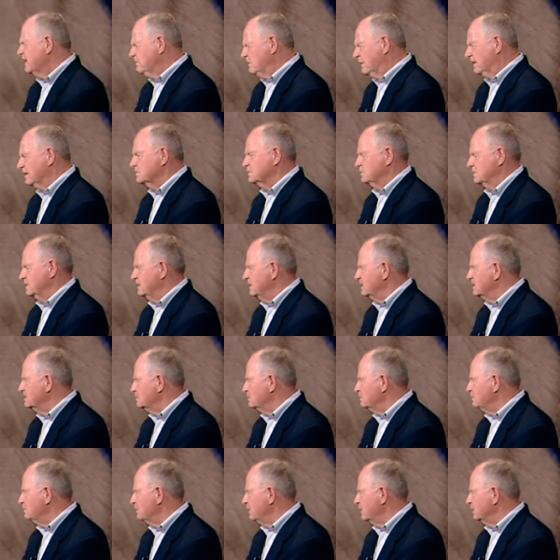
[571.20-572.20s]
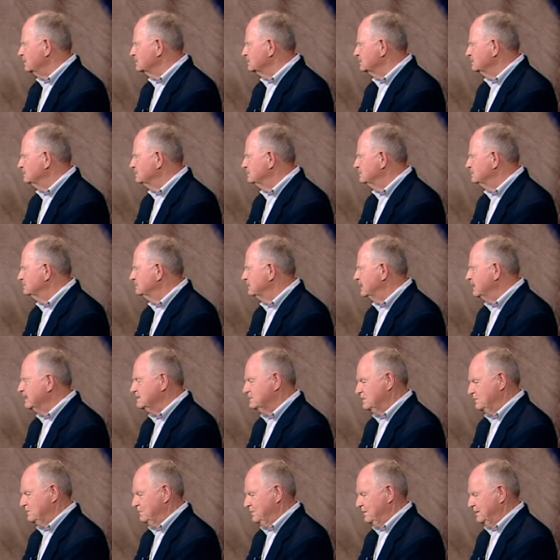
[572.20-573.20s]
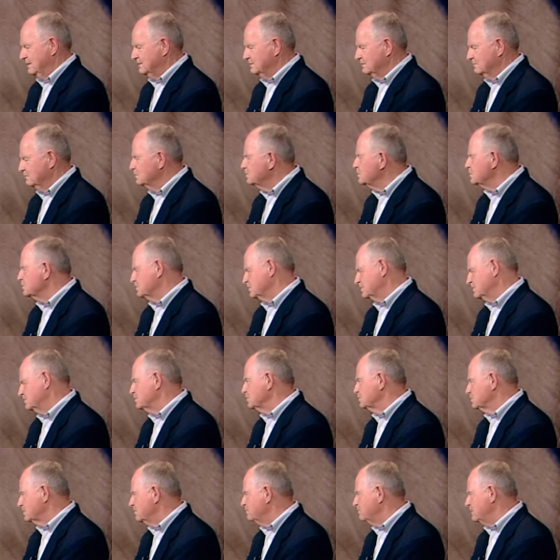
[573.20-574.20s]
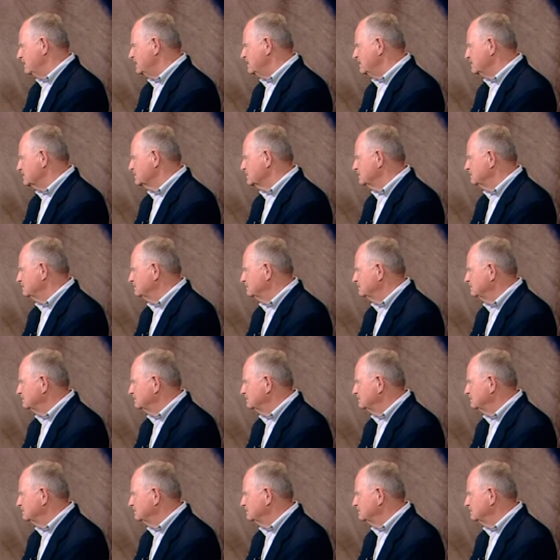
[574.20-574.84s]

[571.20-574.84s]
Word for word: think it's an I easy think it's fix. an easy fix. Easy fix, Good. but just just a piece. Good.